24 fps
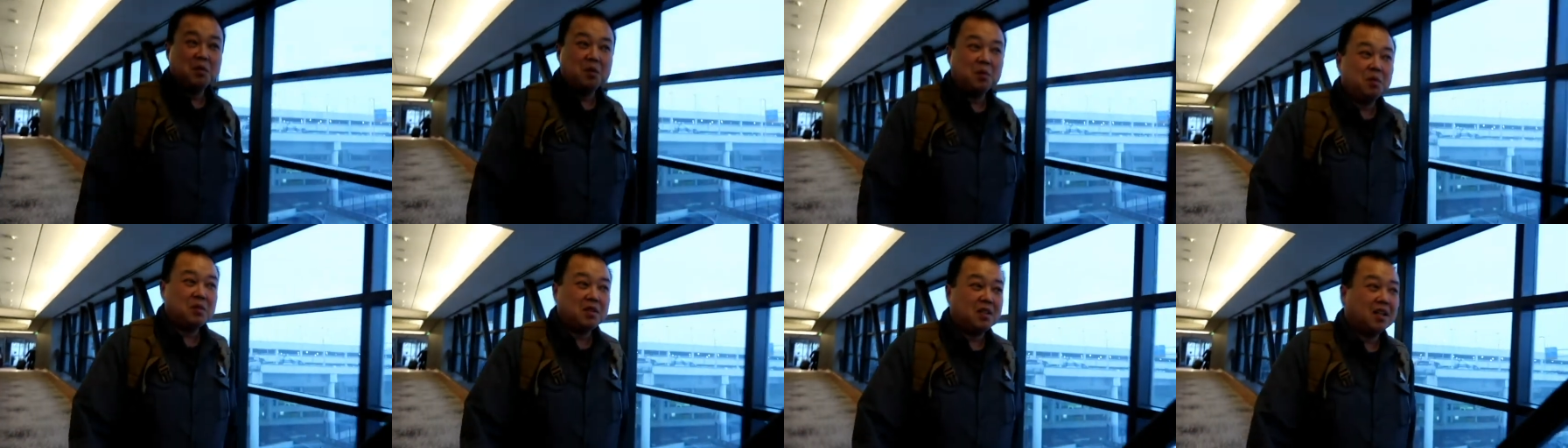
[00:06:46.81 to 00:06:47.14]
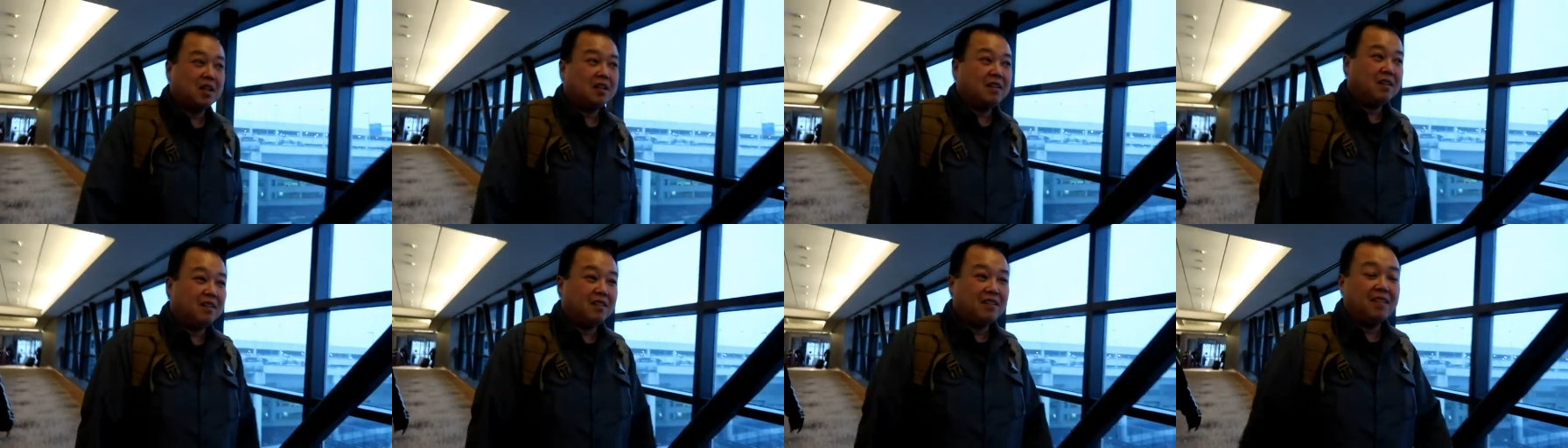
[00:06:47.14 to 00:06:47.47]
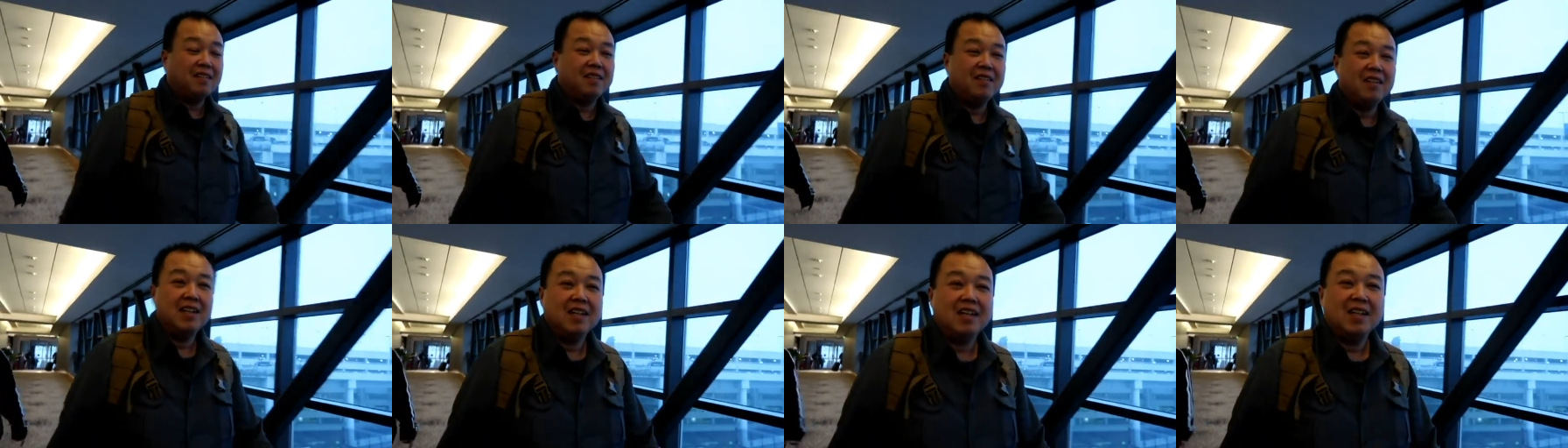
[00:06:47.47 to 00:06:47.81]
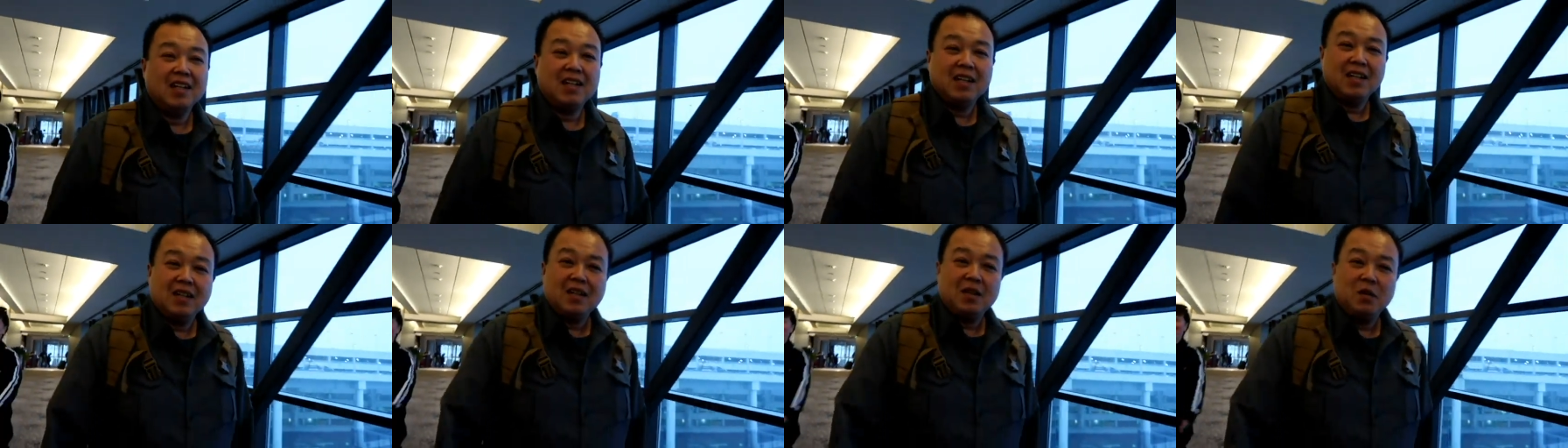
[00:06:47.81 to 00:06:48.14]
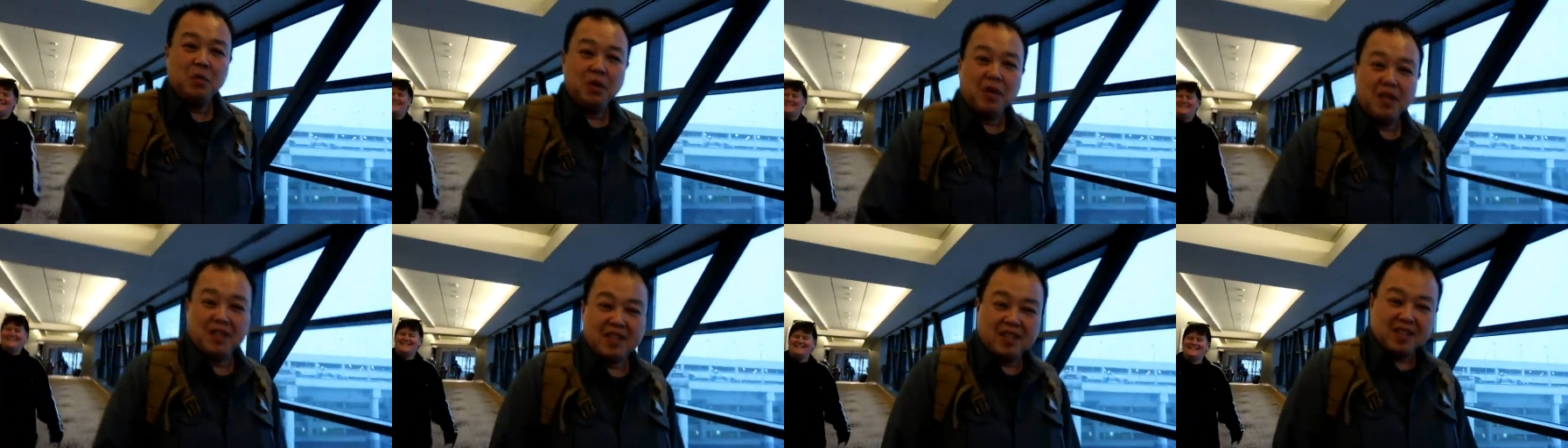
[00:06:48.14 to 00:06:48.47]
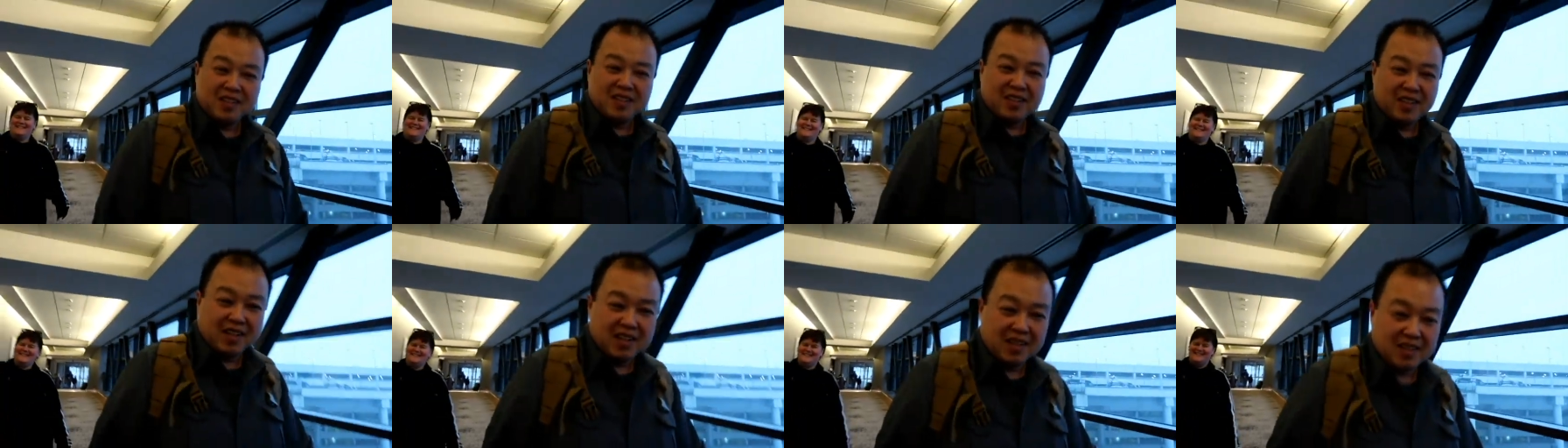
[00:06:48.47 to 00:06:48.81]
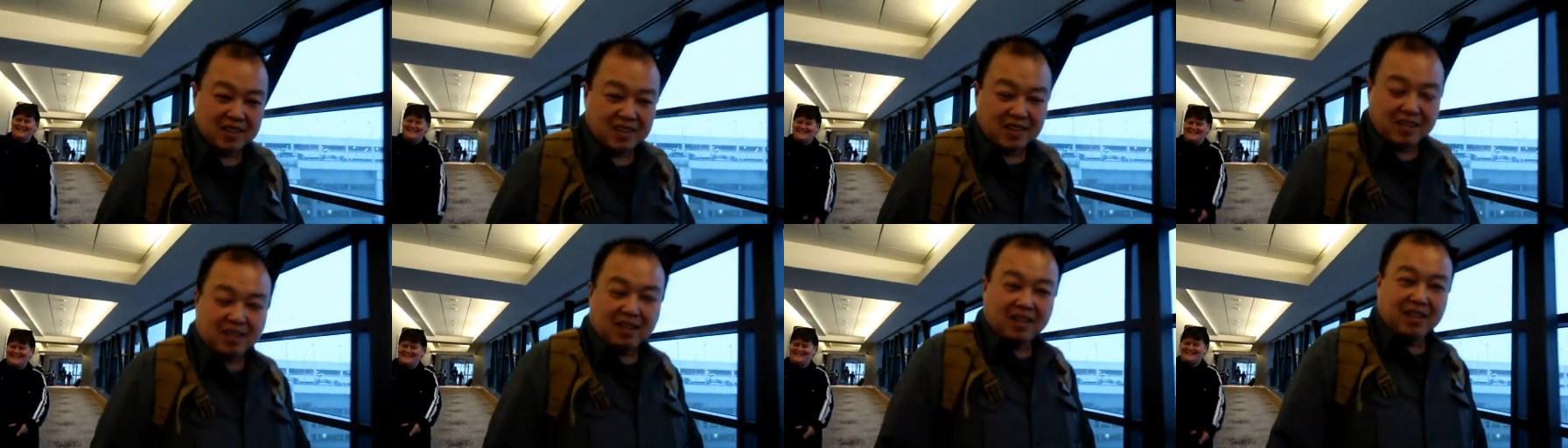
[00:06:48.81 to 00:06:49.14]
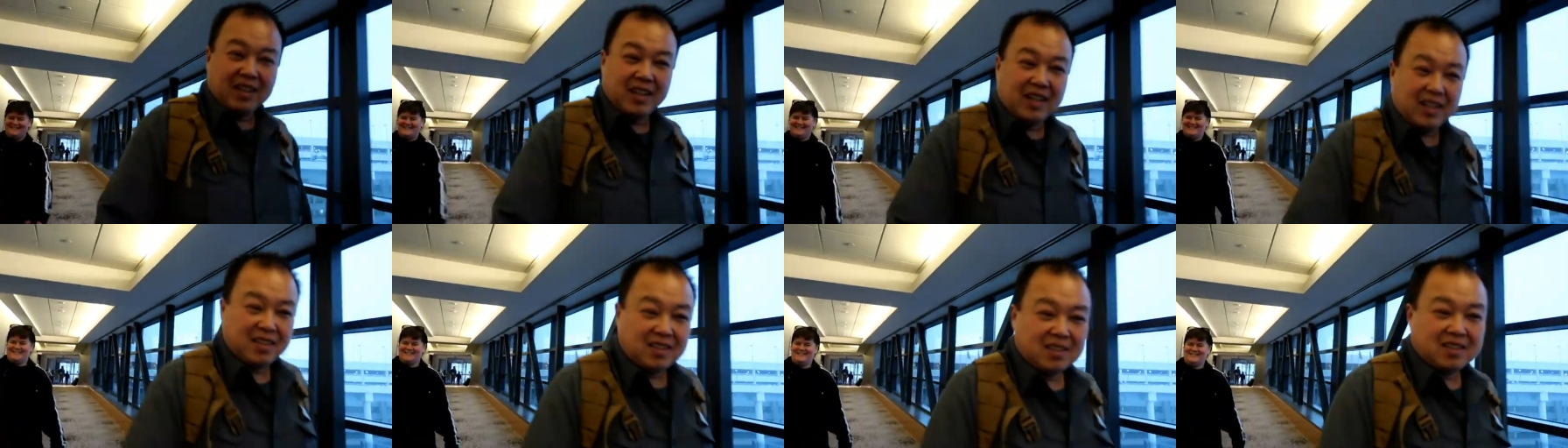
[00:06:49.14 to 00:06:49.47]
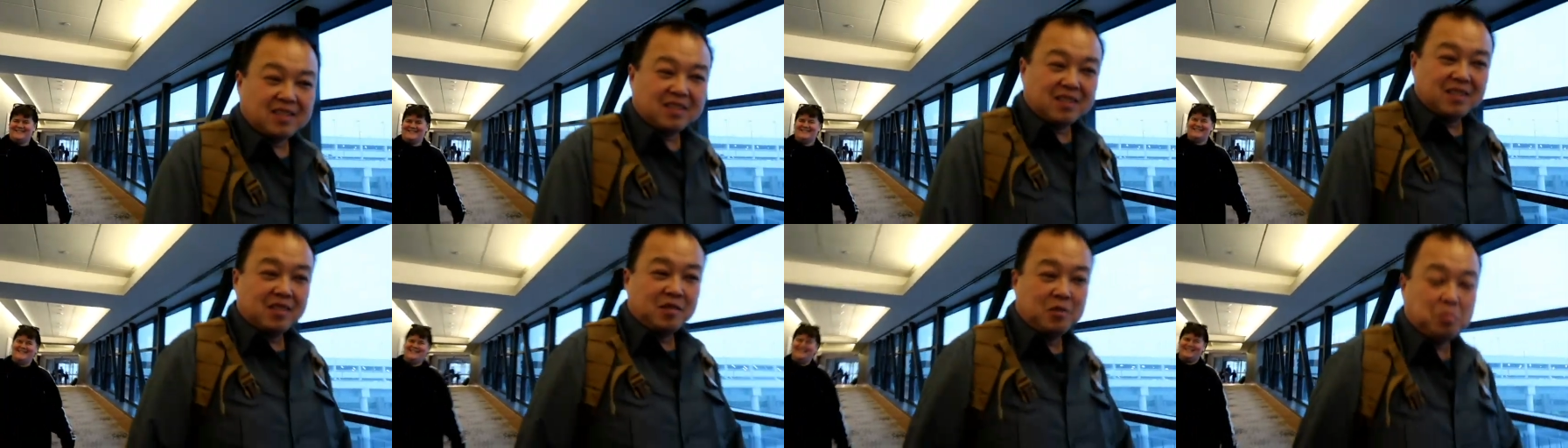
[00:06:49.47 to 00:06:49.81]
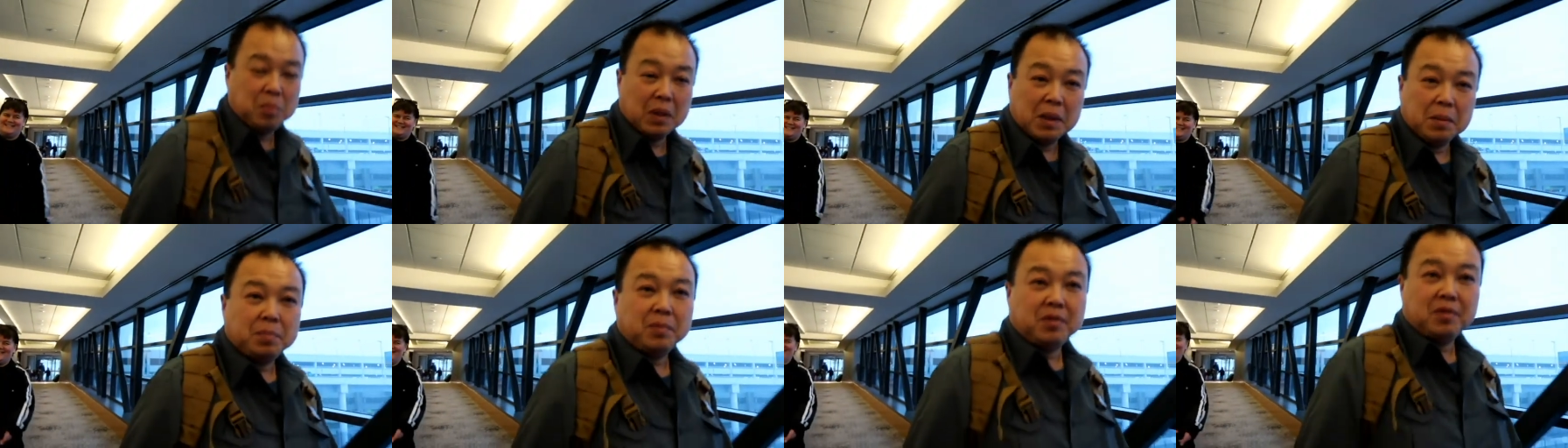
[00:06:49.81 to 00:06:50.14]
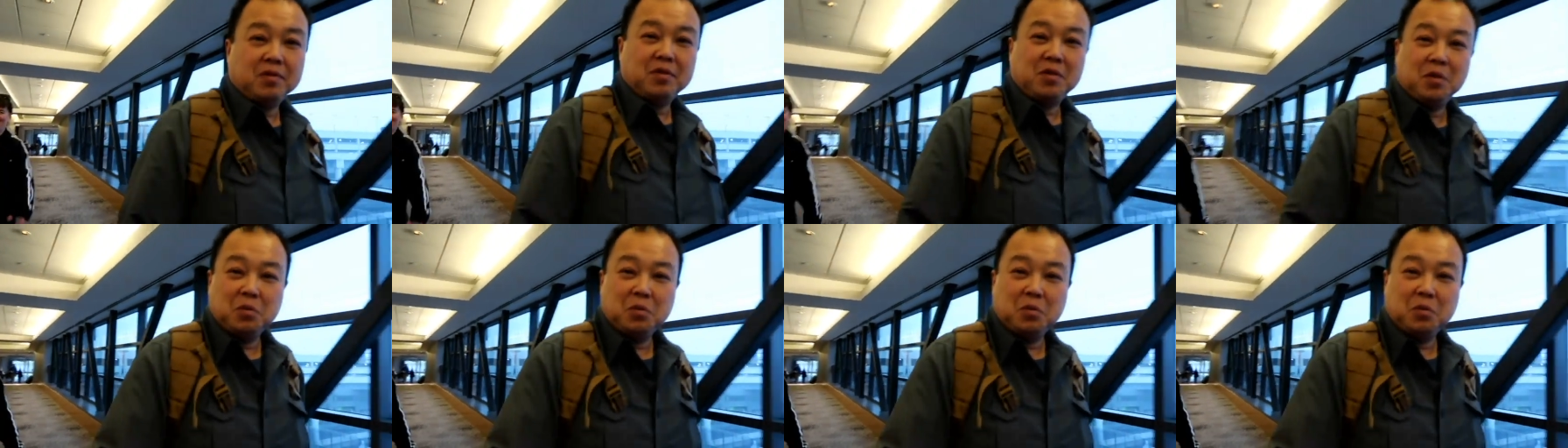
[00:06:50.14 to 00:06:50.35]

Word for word: the hotel where they say it's a lot less people.